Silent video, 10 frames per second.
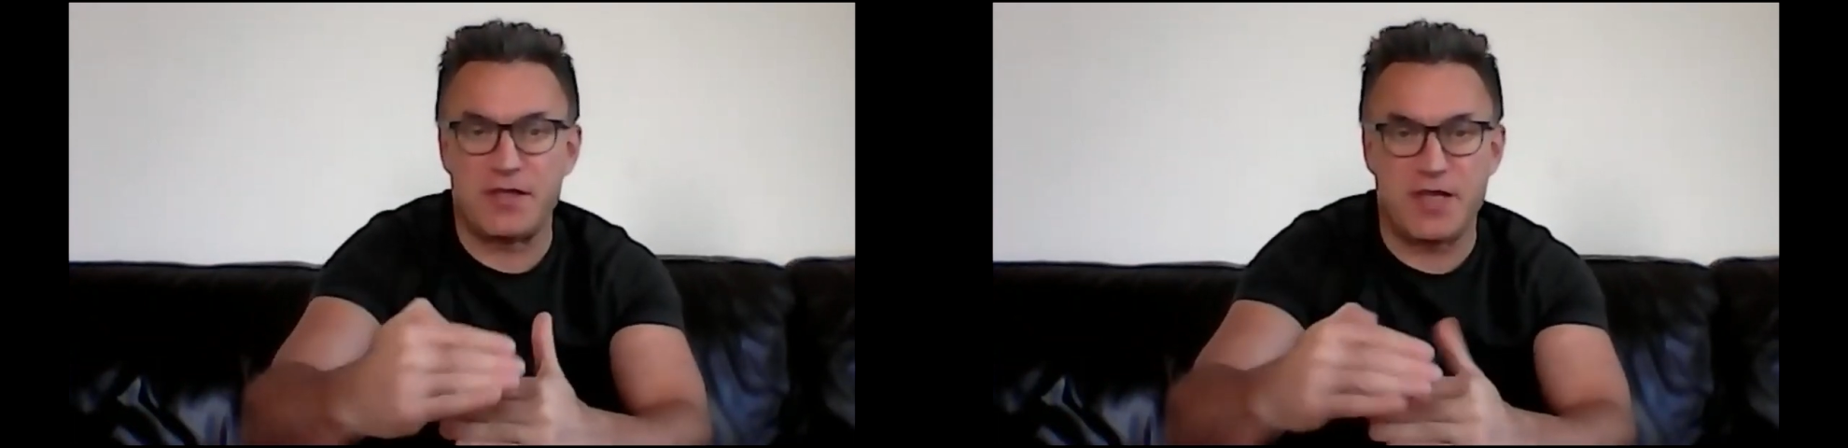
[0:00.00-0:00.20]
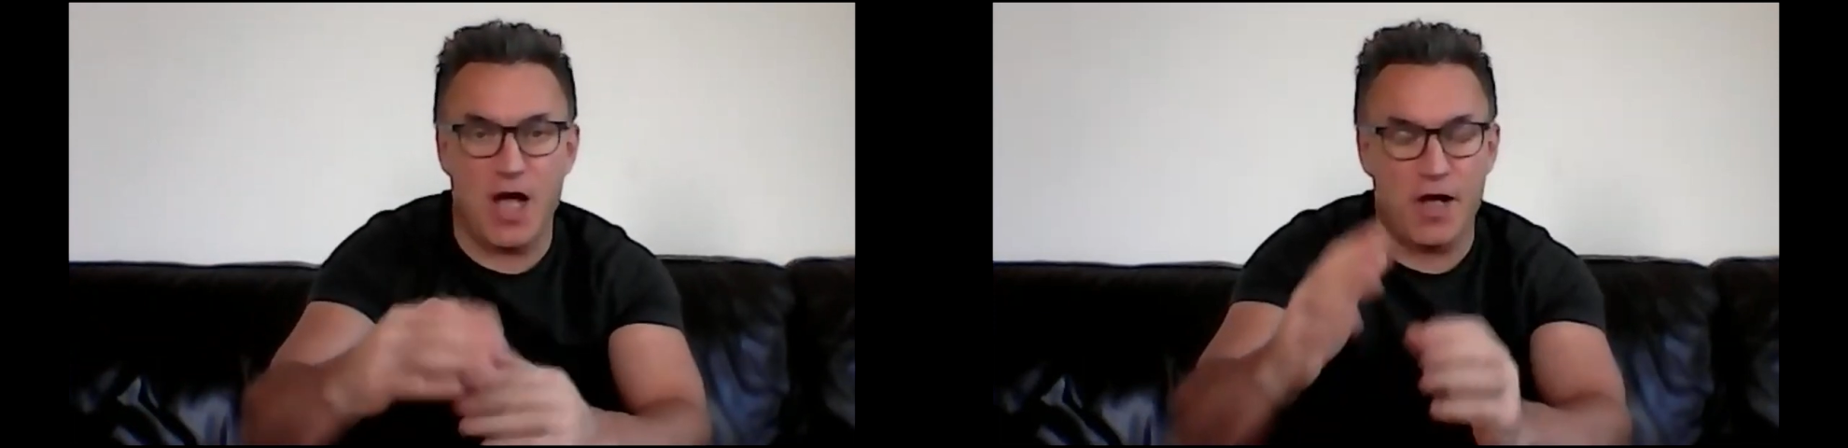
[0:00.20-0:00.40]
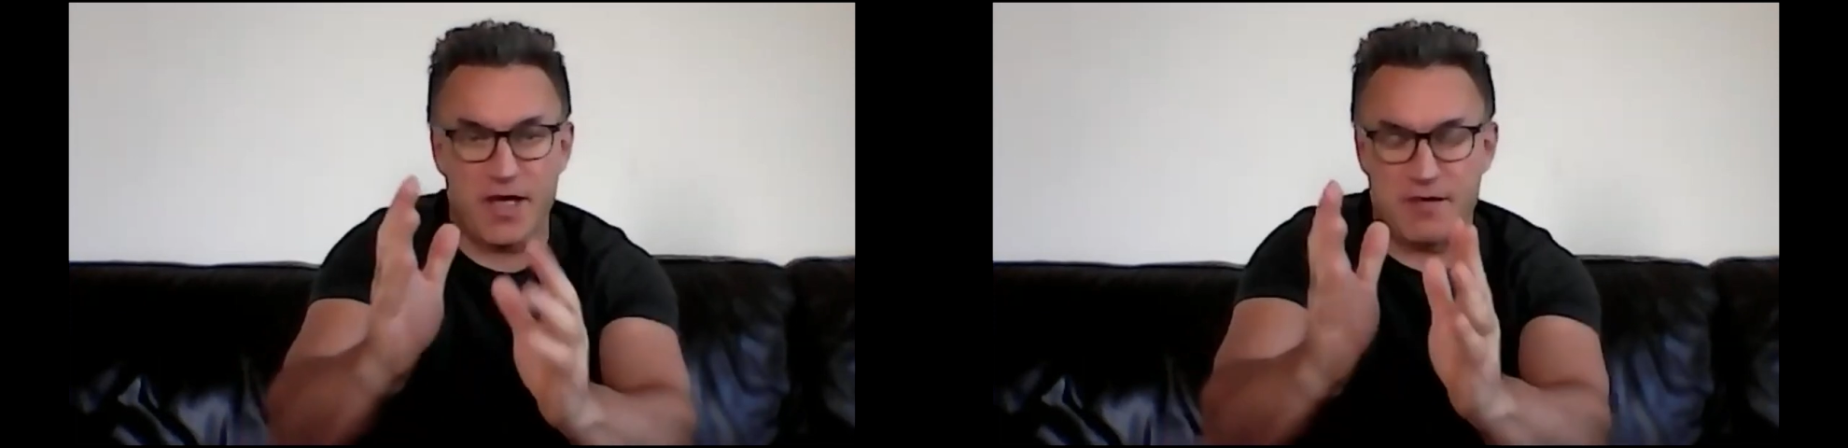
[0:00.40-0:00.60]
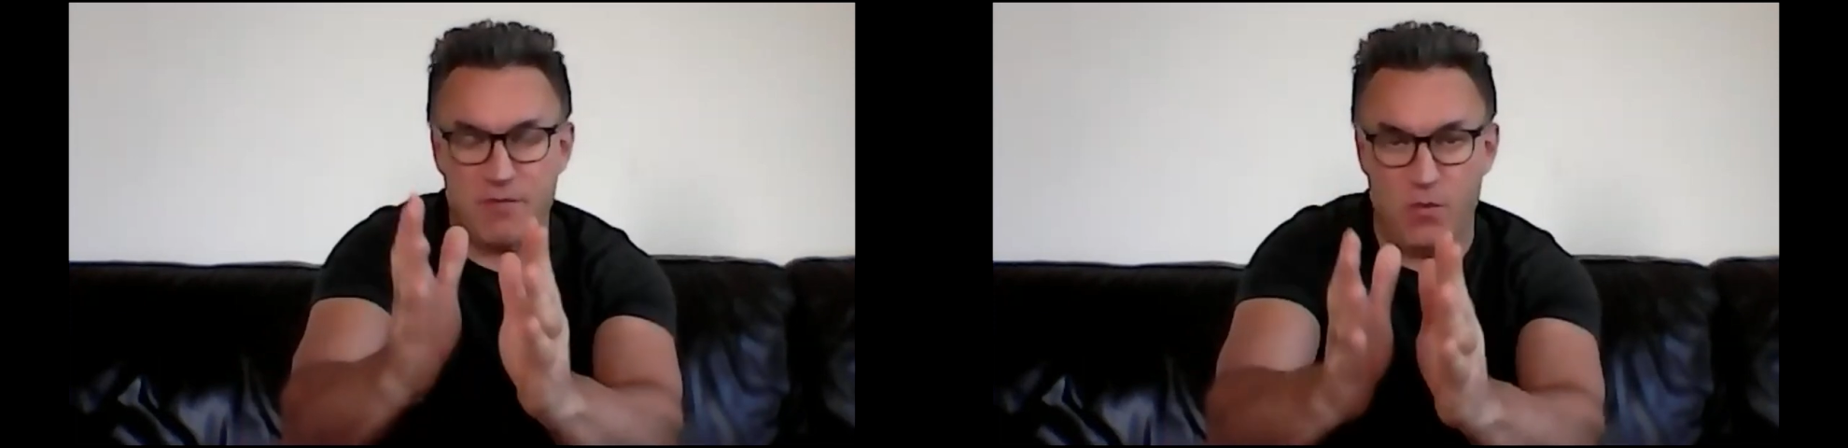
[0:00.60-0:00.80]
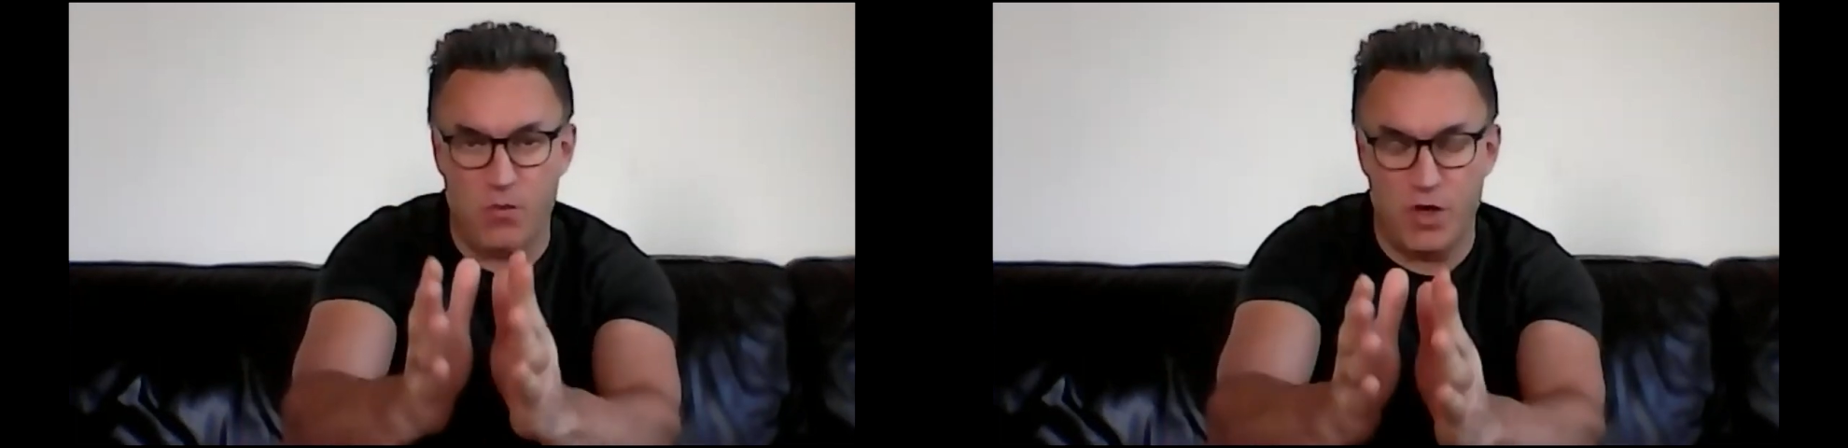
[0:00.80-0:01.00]
target
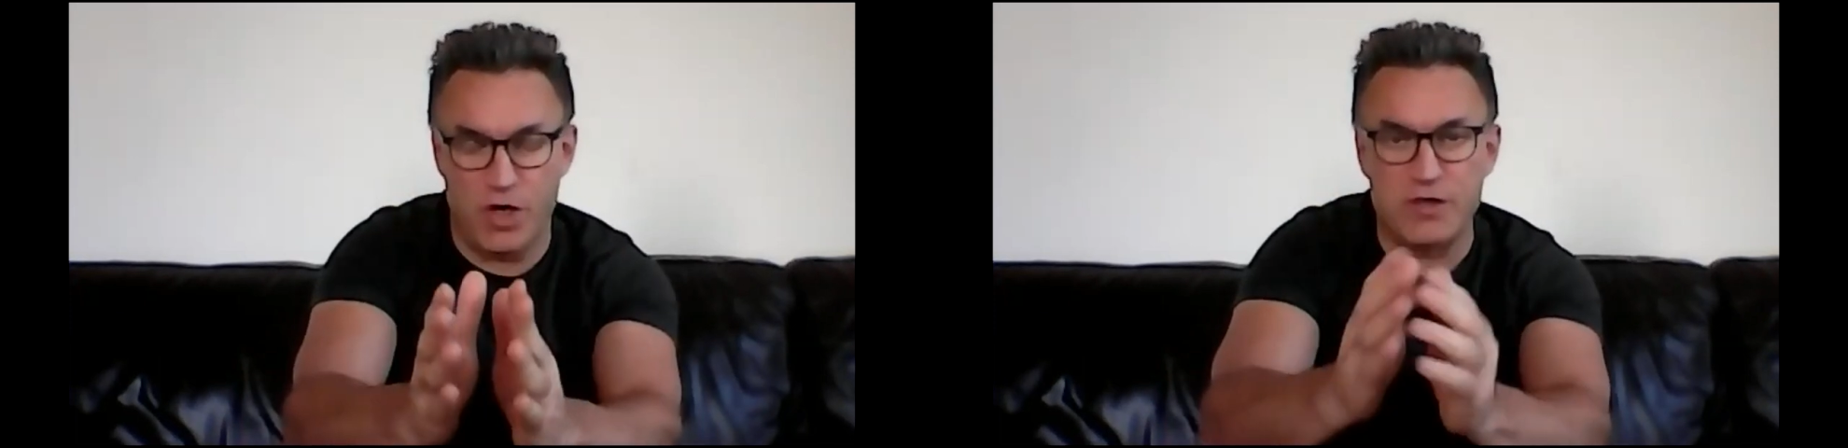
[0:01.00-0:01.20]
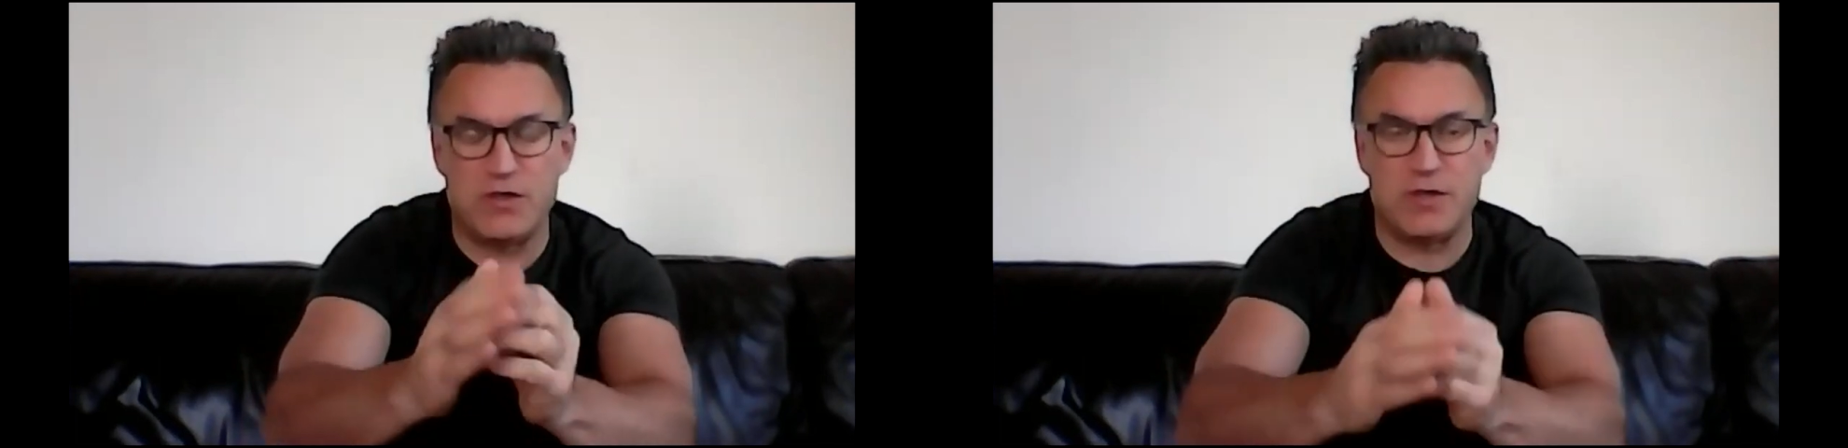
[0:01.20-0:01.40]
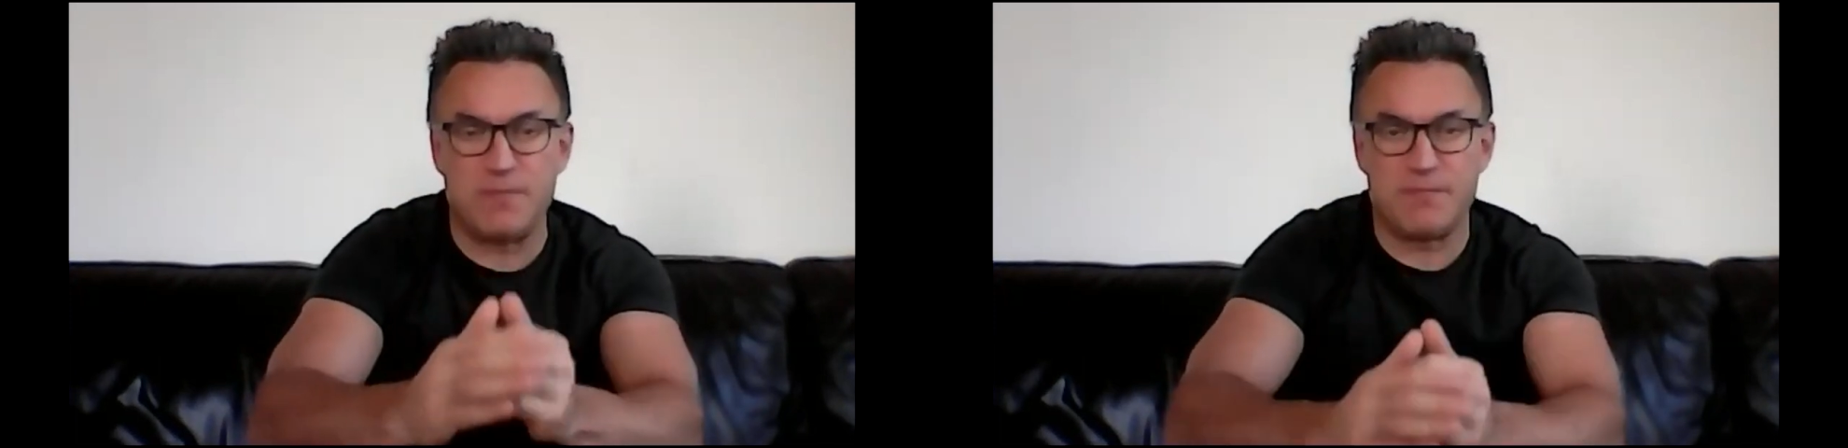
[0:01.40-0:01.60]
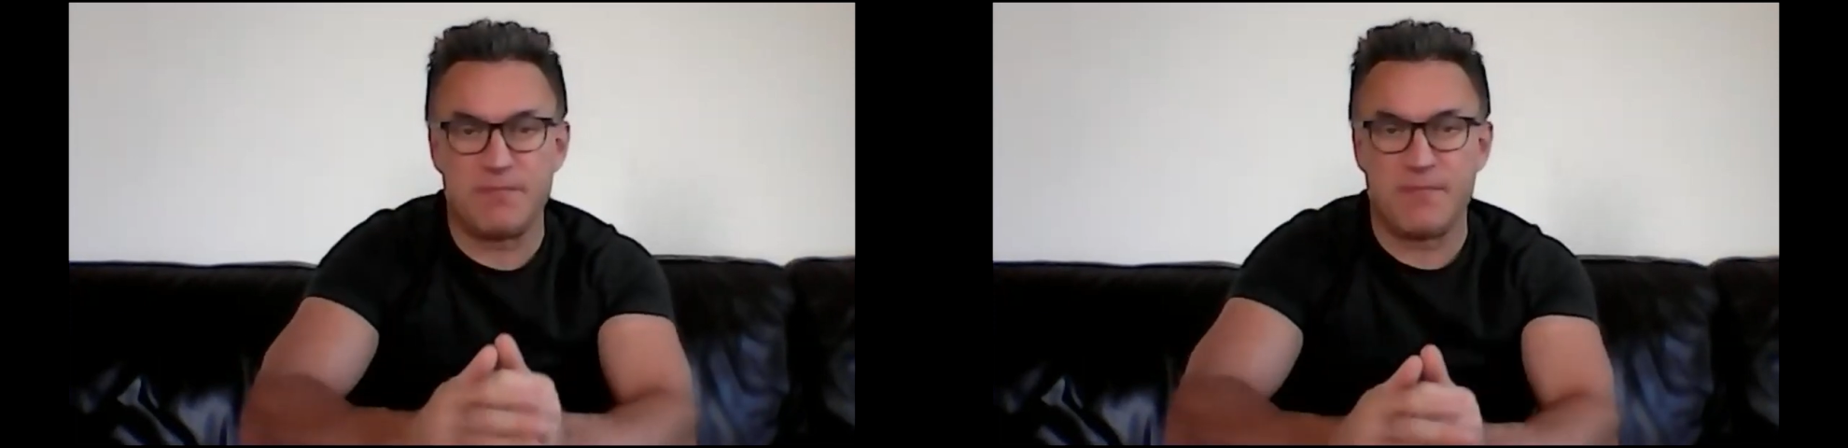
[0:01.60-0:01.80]
words.